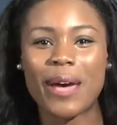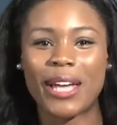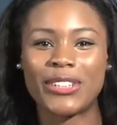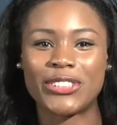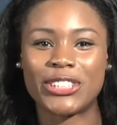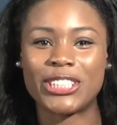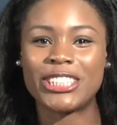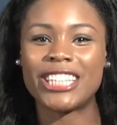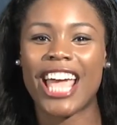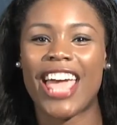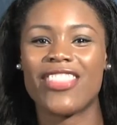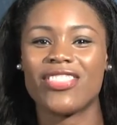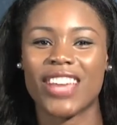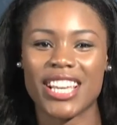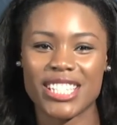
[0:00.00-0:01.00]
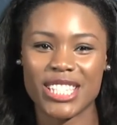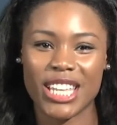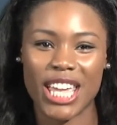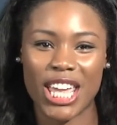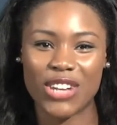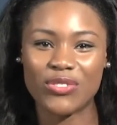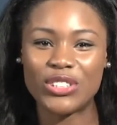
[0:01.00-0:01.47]
Baton Rouge, and thanks
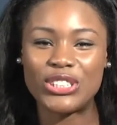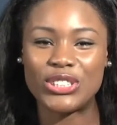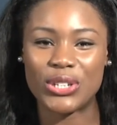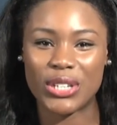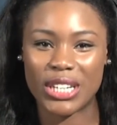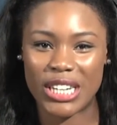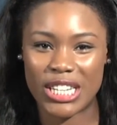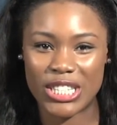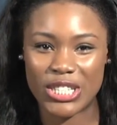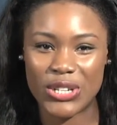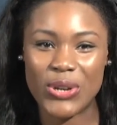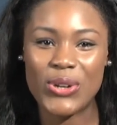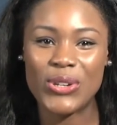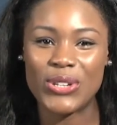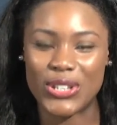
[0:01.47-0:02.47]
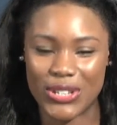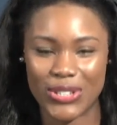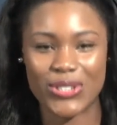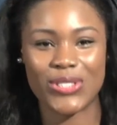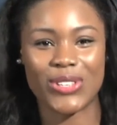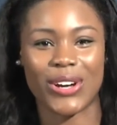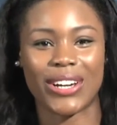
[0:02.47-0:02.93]
again for tuning into Look
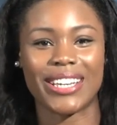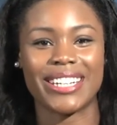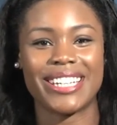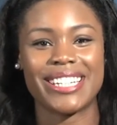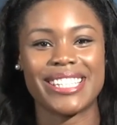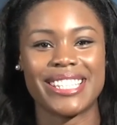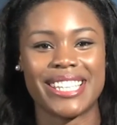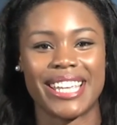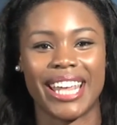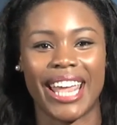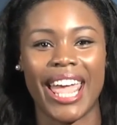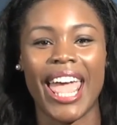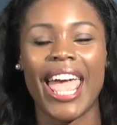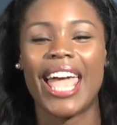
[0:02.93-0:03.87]
Who's Talking in the City.